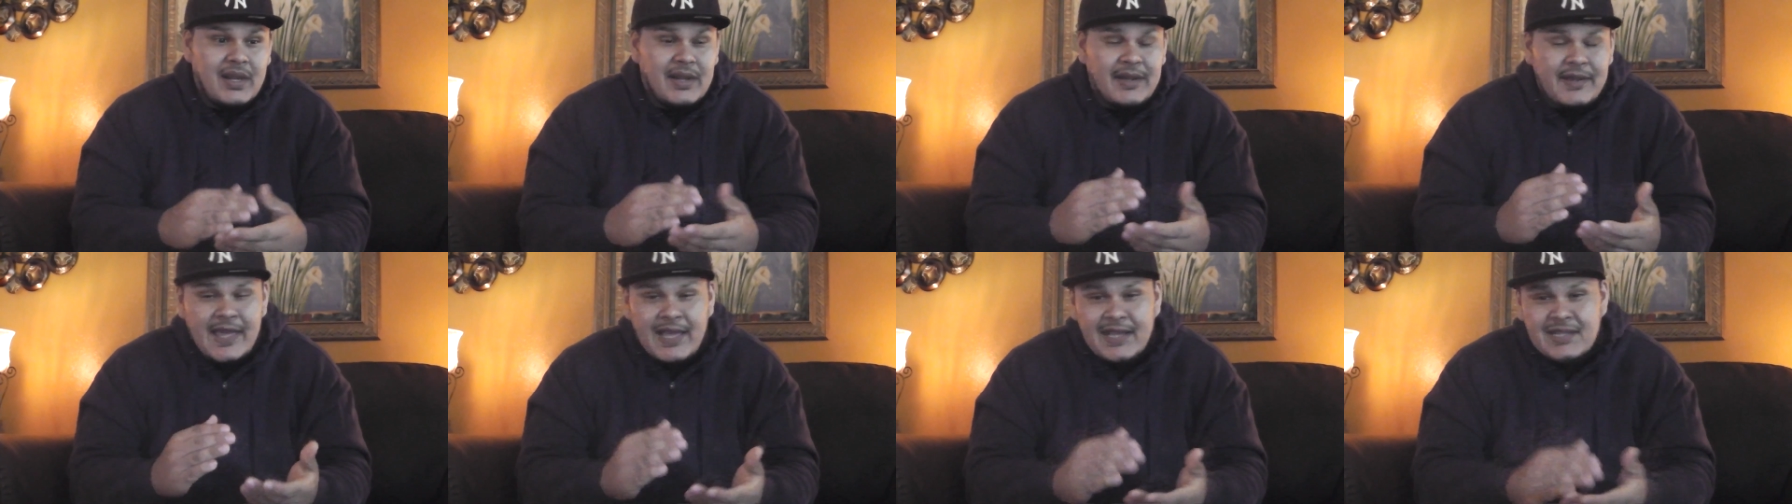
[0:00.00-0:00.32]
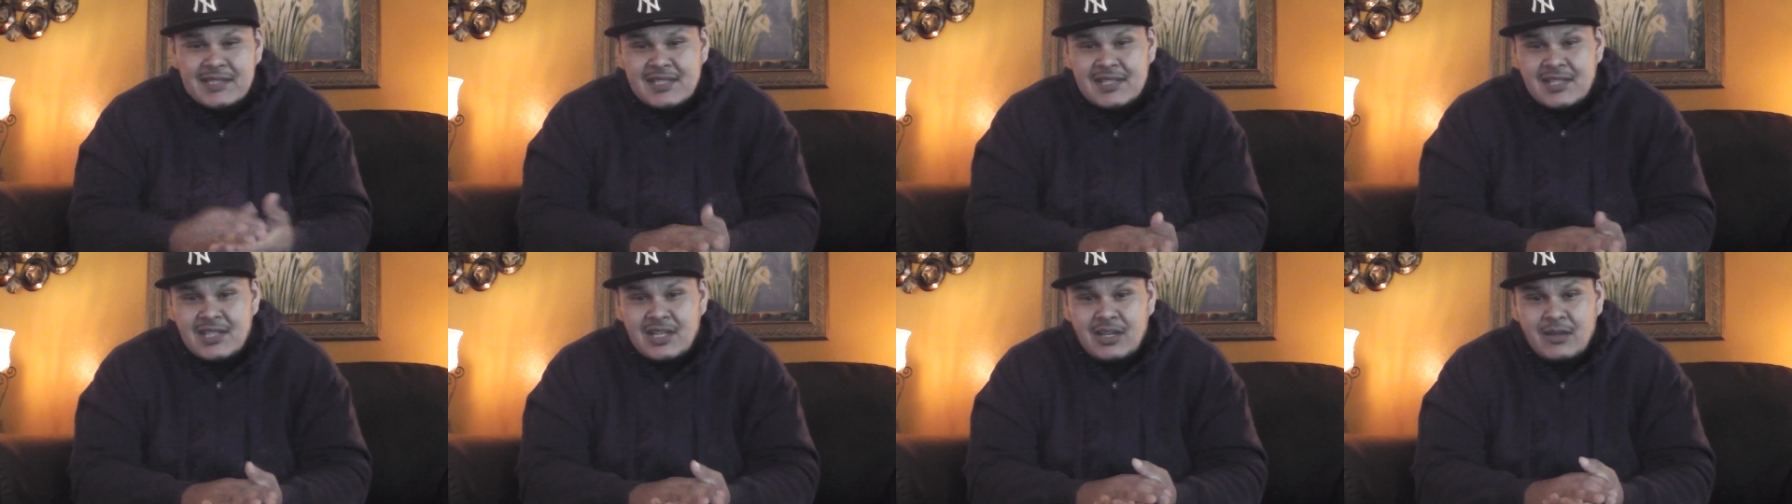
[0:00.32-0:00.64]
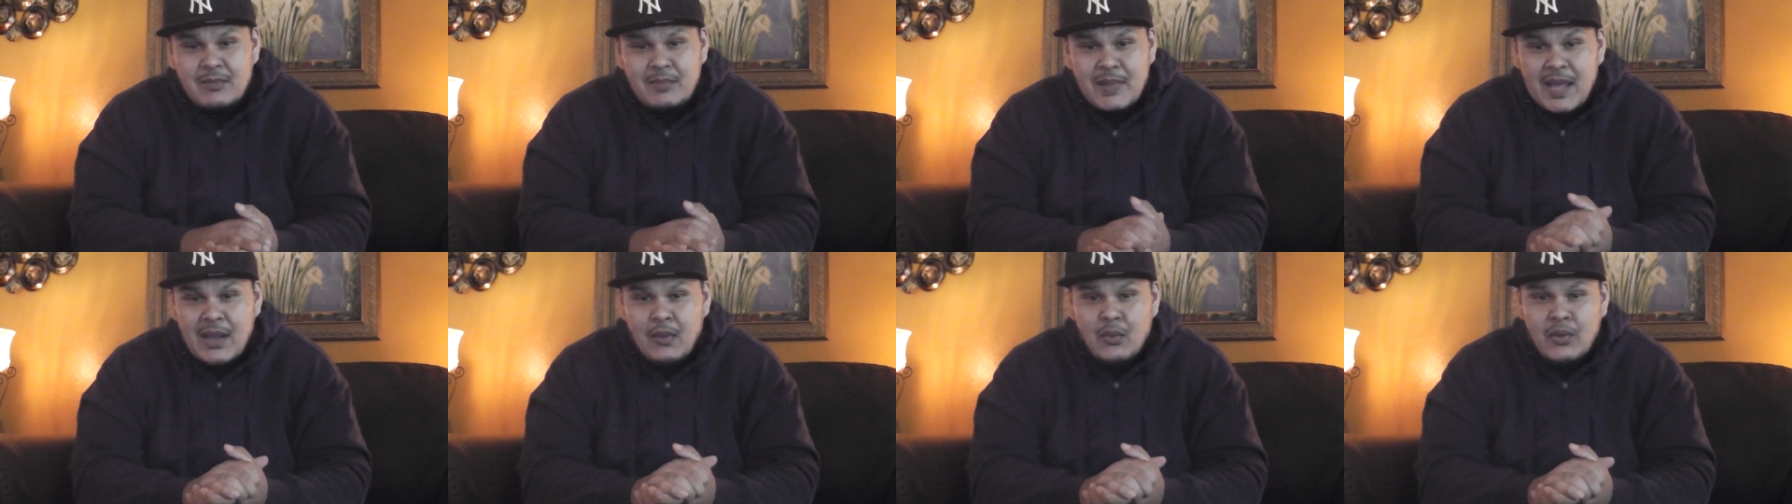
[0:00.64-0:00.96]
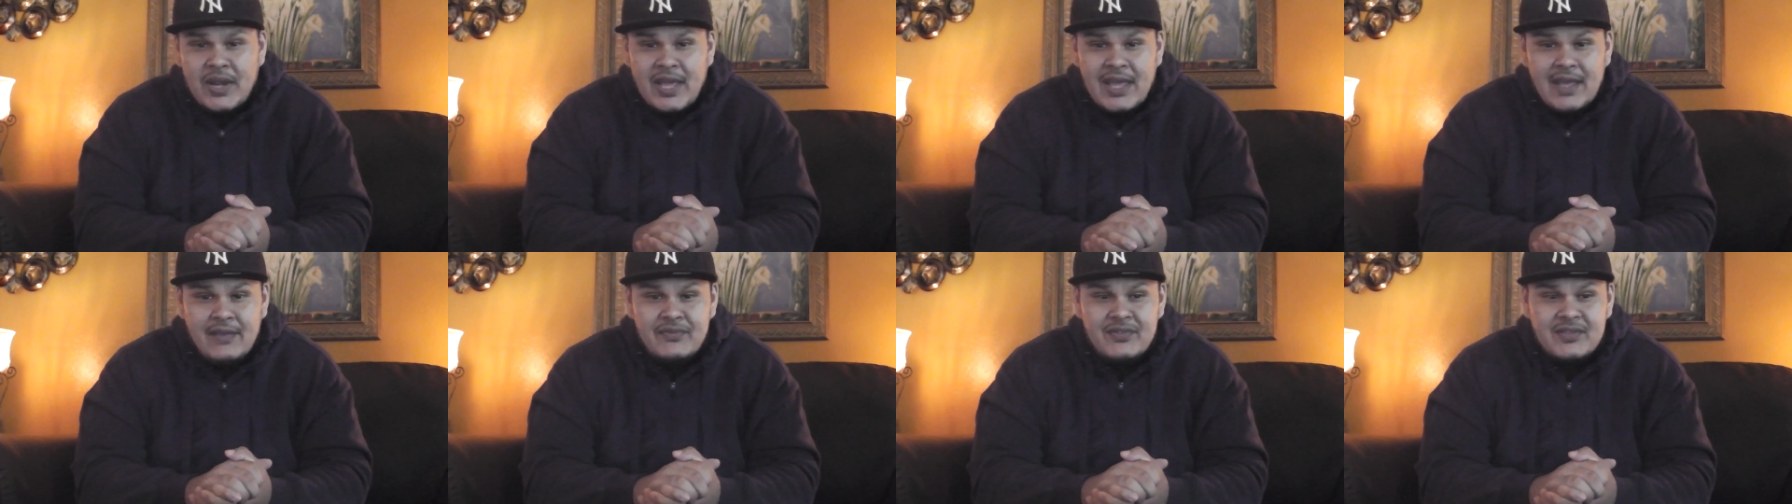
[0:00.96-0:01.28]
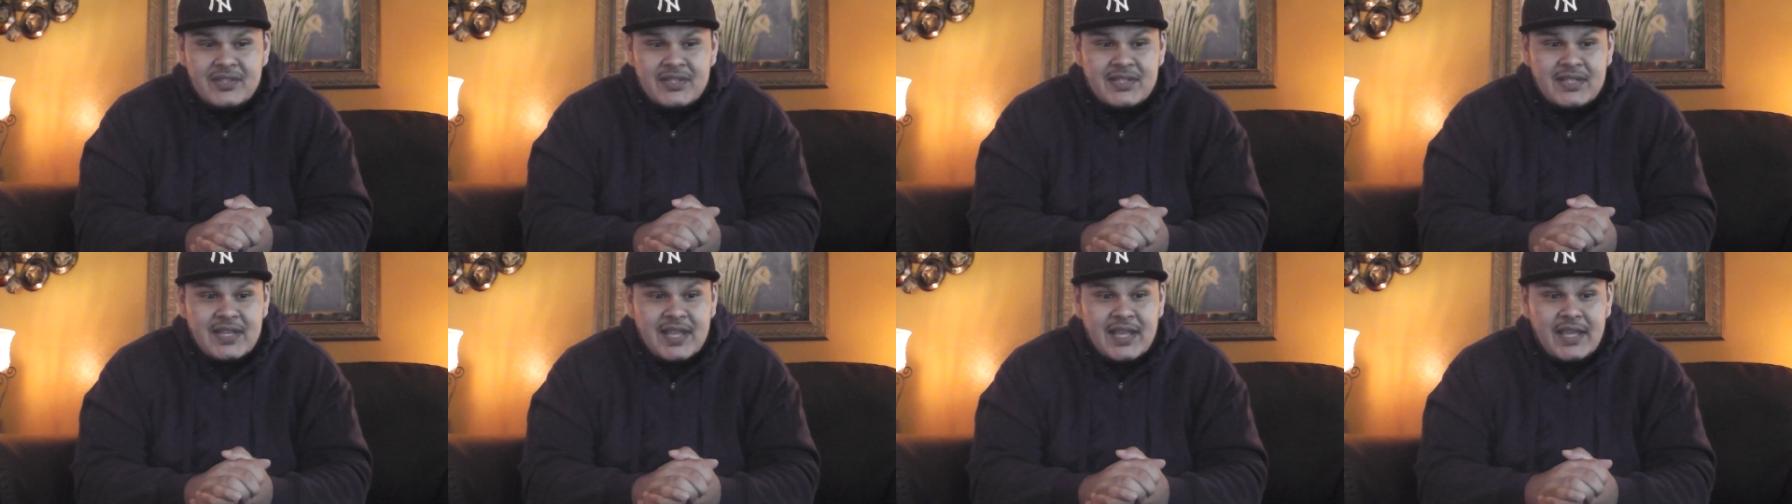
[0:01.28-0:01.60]
Next up, I would have to
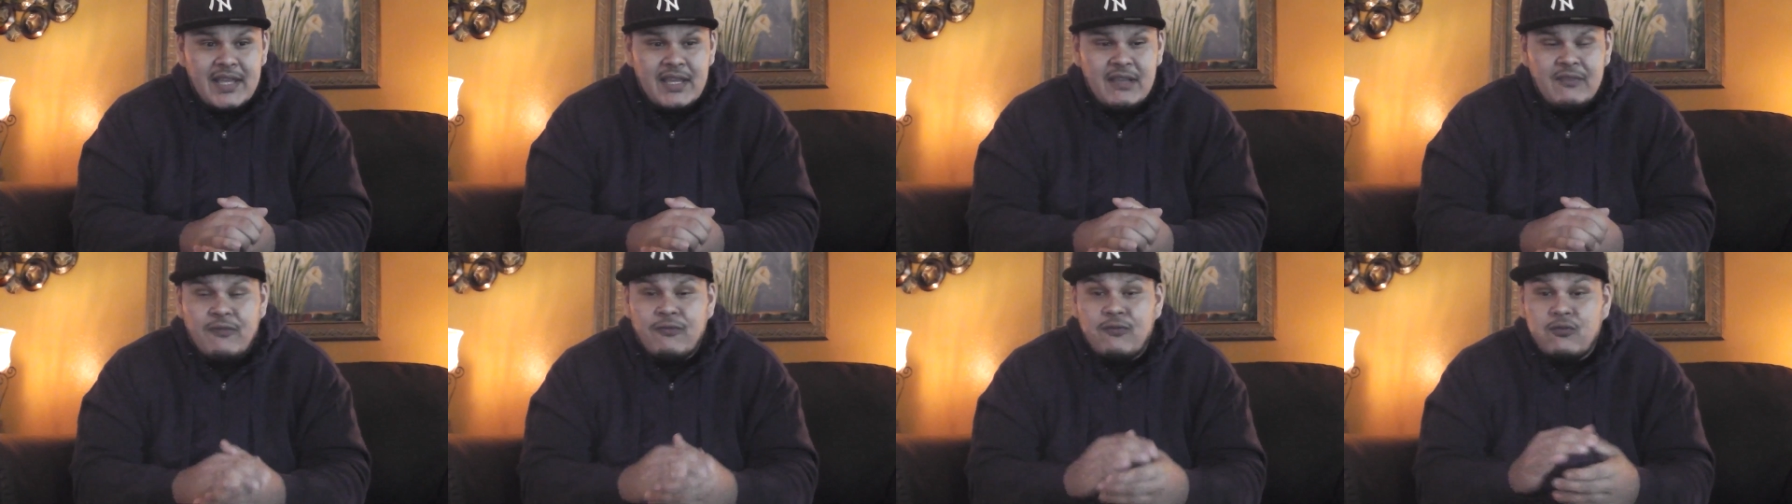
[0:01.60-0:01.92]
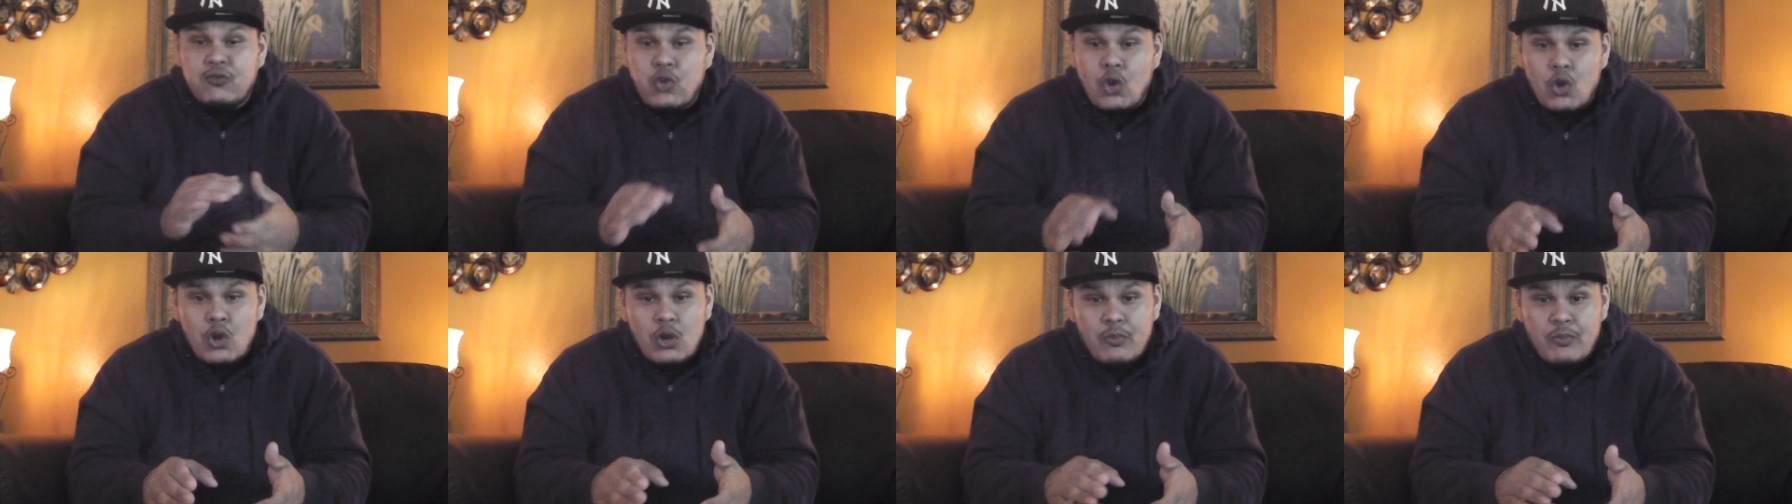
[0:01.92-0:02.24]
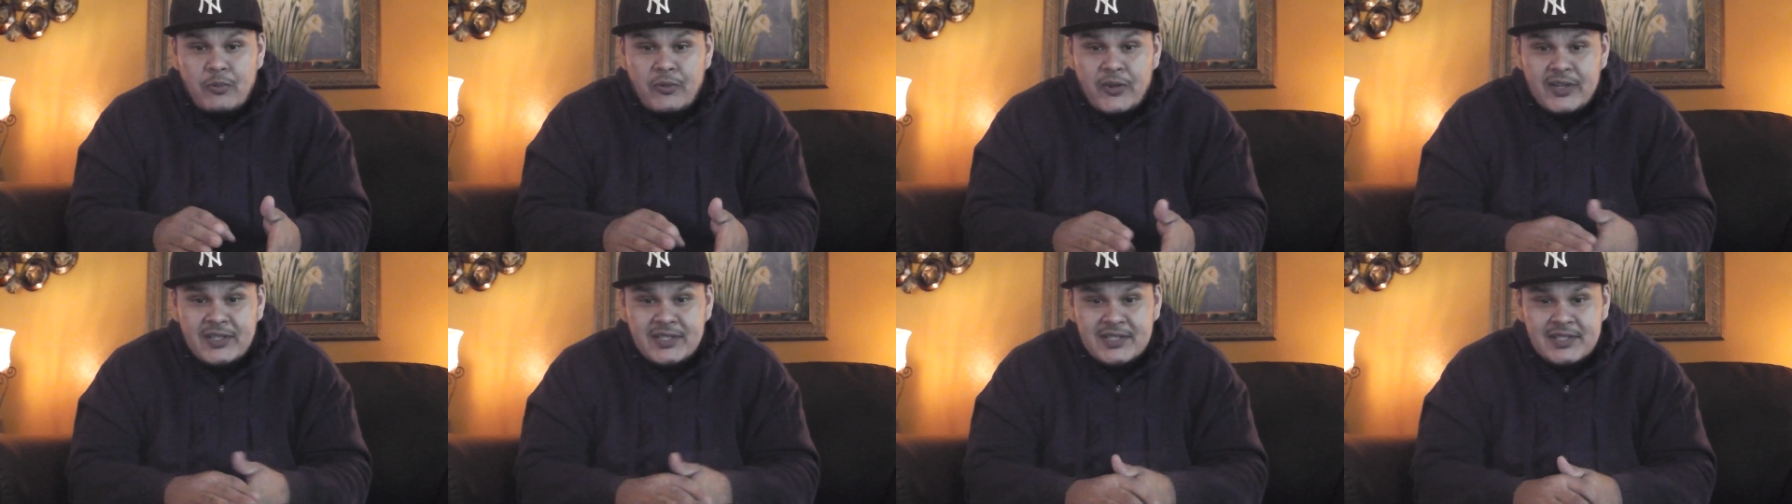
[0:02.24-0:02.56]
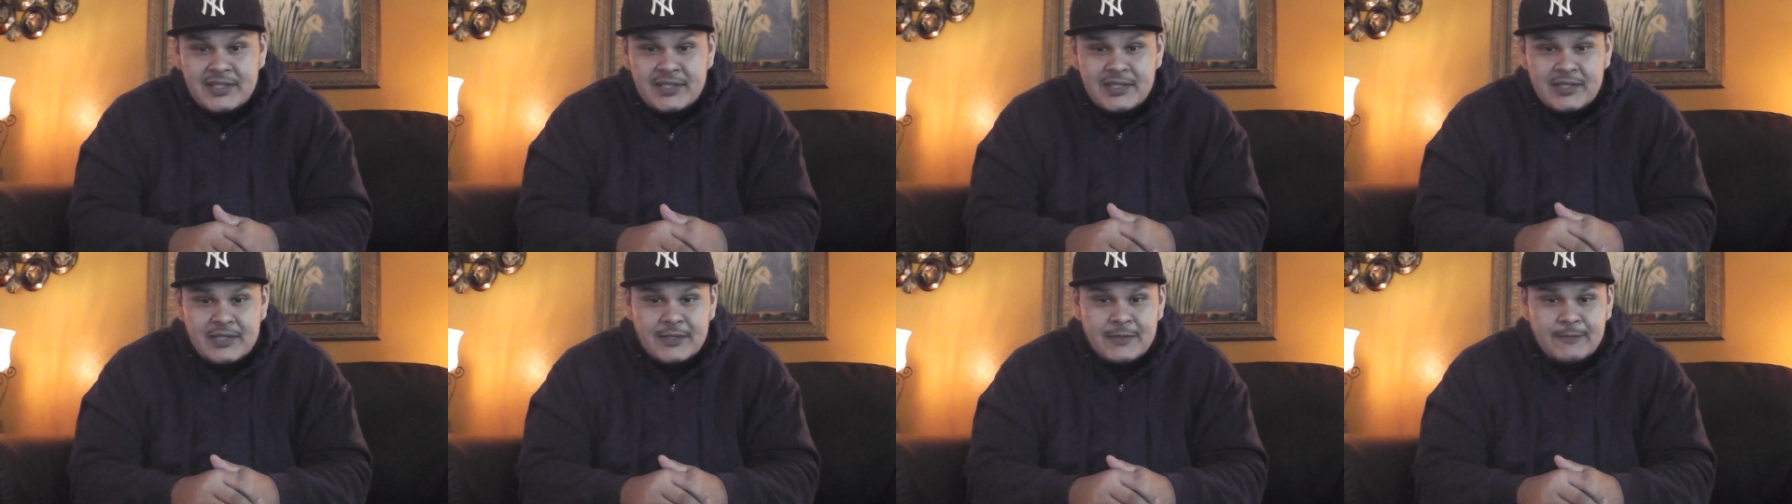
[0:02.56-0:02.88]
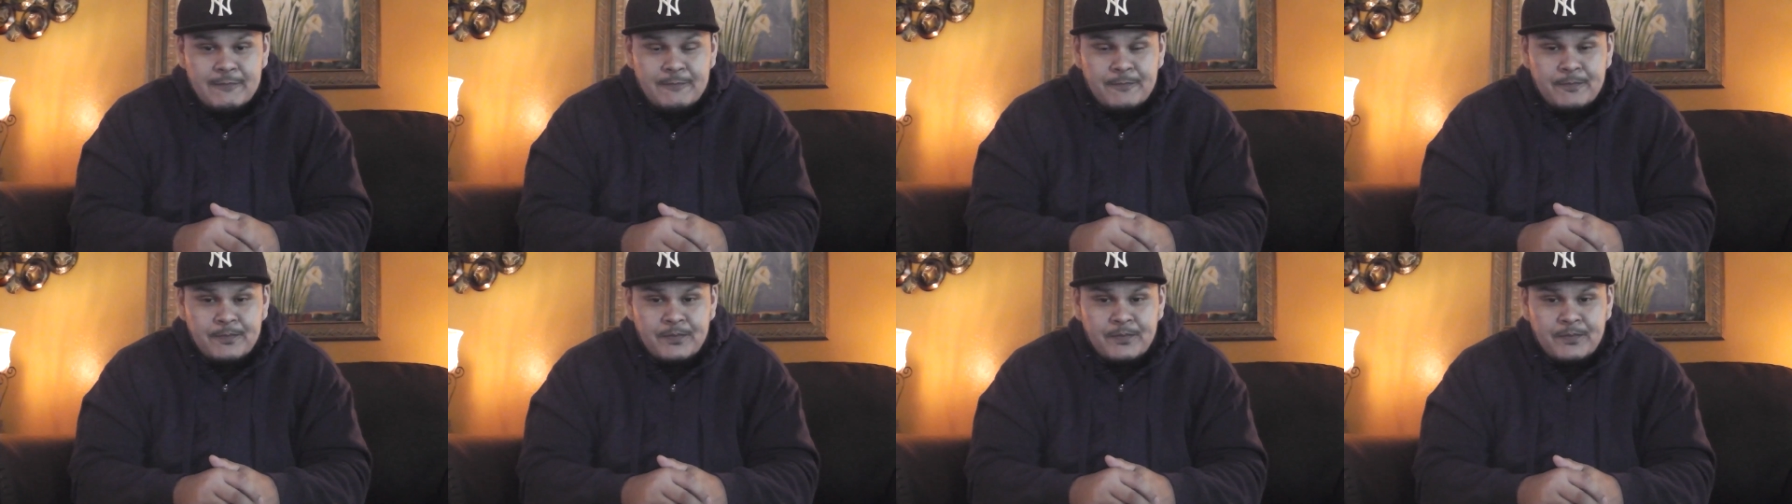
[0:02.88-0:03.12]
say floor presses.